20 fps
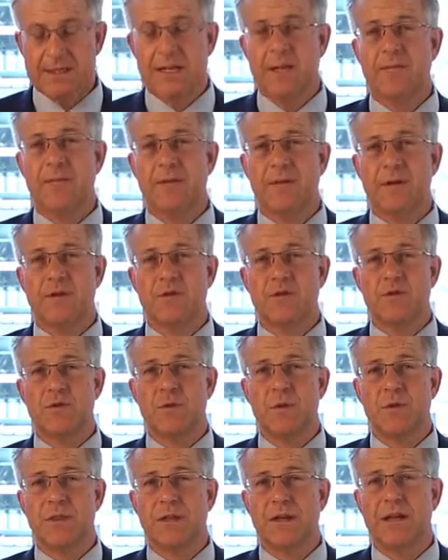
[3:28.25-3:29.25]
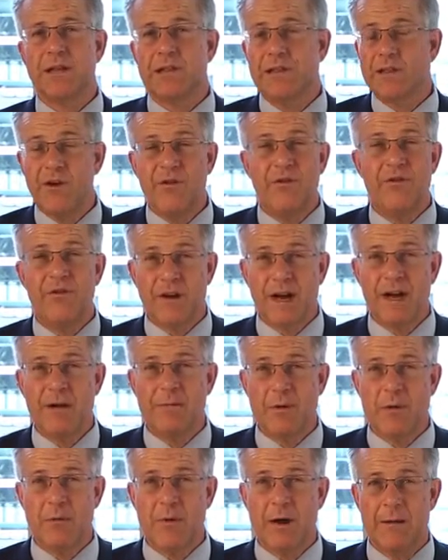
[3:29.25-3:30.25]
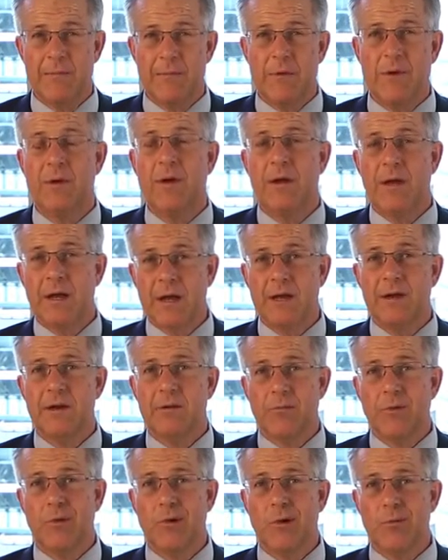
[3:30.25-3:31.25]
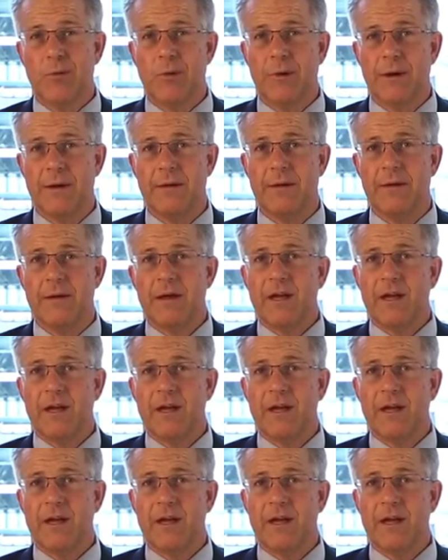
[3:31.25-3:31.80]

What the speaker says: Same thing is true with a low fiber wiper. Inappropriate.